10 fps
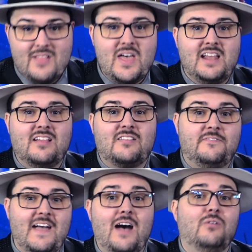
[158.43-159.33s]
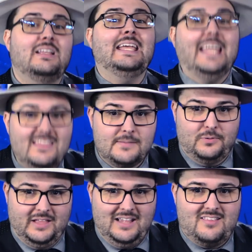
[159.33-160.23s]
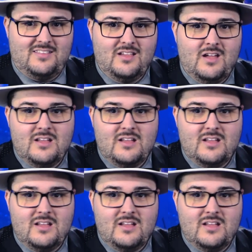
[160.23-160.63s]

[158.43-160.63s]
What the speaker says: that is found in the place